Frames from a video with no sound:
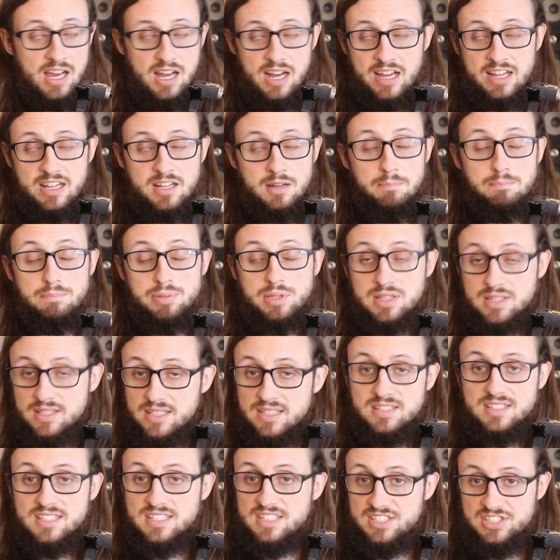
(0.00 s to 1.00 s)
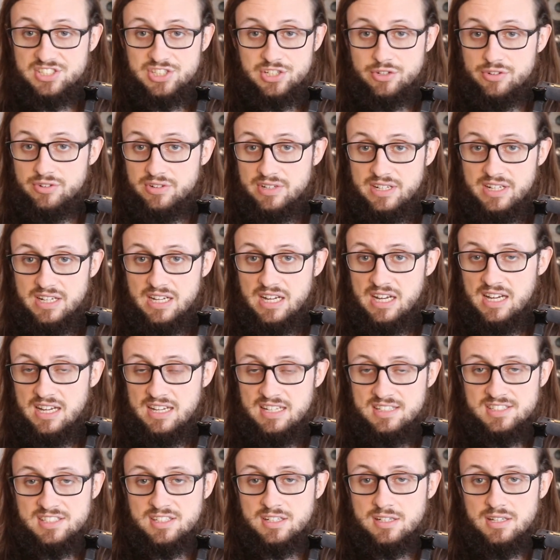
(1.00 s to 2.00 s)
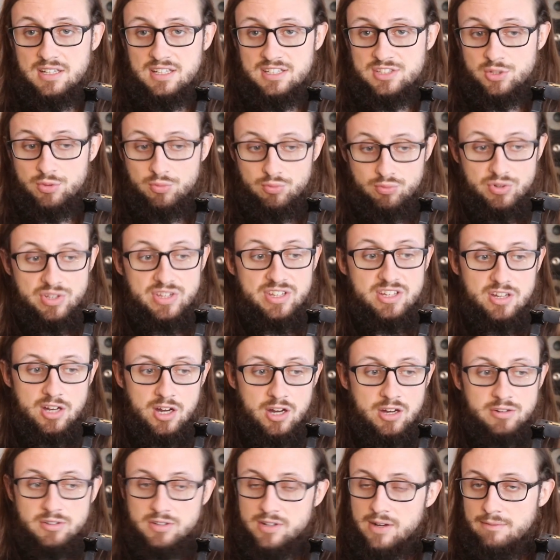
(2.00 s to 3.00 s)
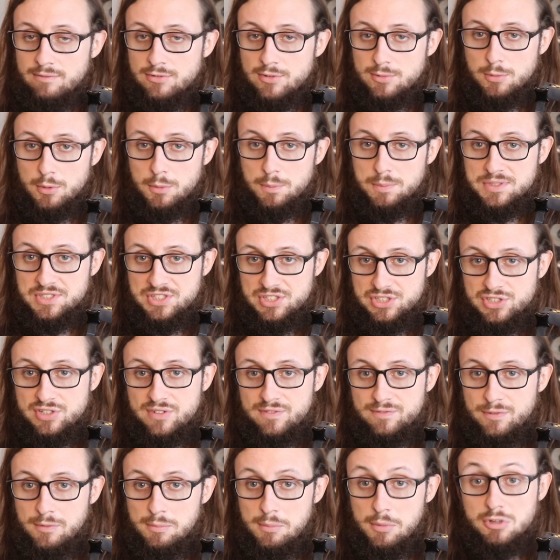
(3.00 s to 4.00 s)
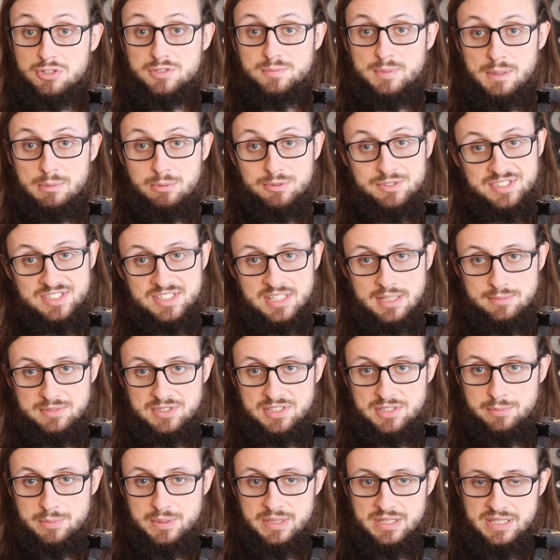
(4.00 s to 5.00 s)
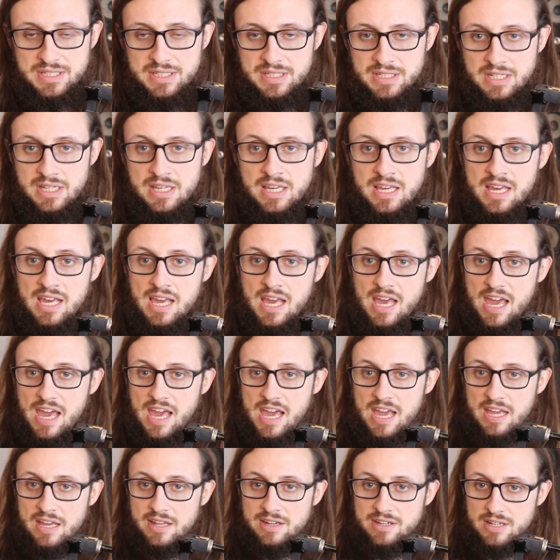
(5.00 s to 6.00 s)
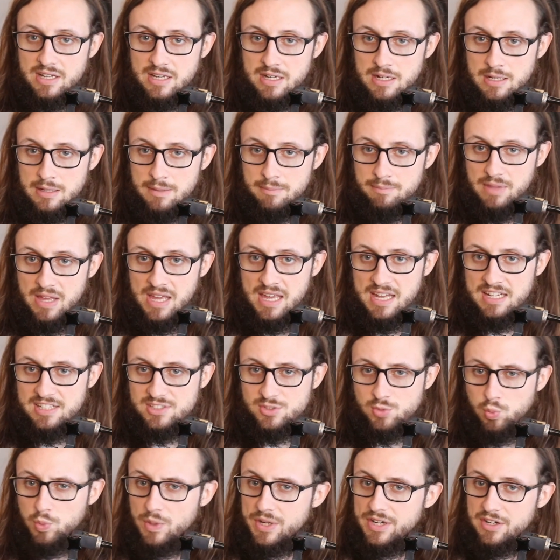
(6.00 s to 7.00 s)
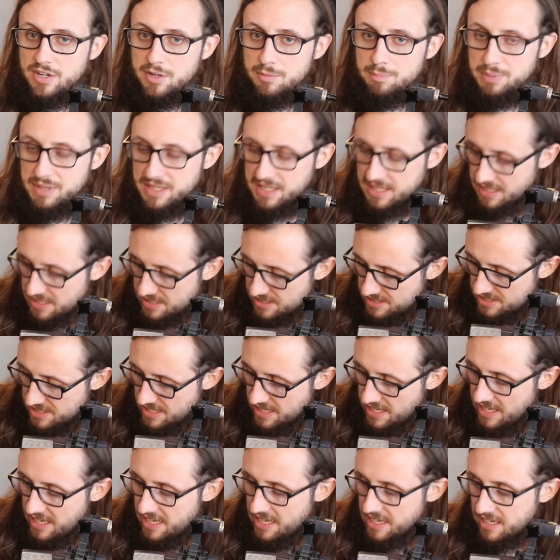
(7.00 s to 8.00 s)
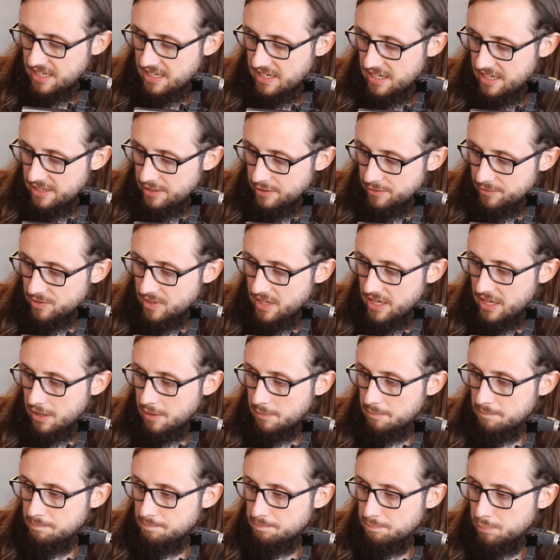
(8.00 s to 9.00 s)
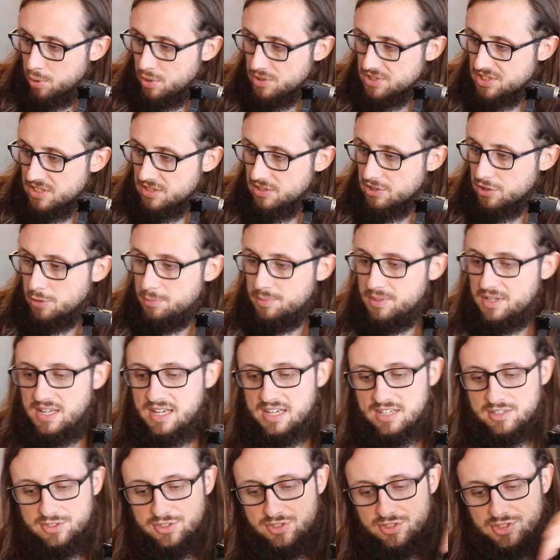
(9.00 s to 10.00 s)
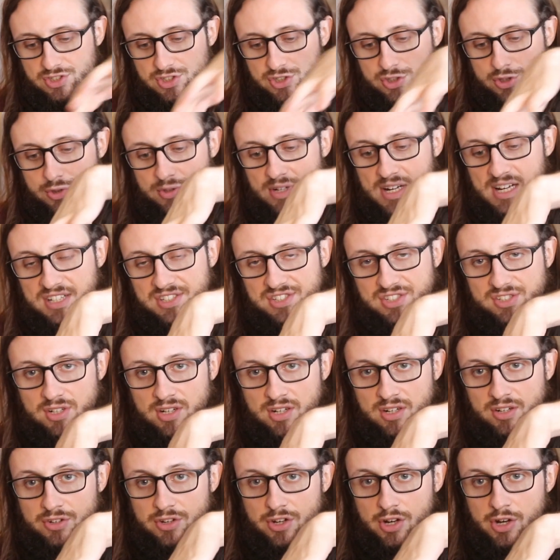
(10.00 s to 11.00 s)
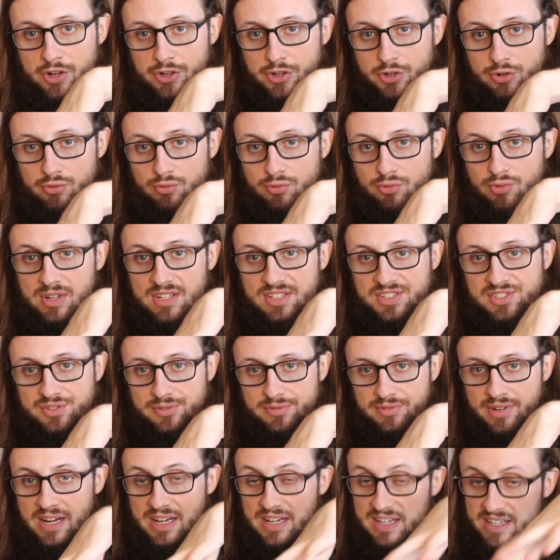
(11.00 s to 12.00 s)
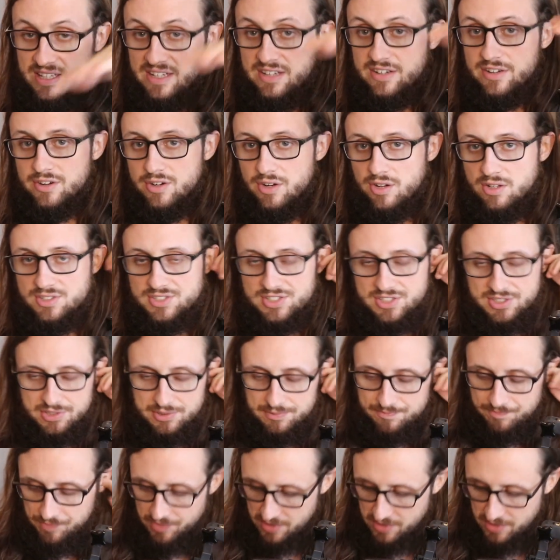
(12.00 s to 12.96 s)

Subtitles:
I completely disagree. It's a really uncomfortable position for most people's thumbs to be in. And it's weird because it kind of like puts a little bit extra stress on your wrist right here also.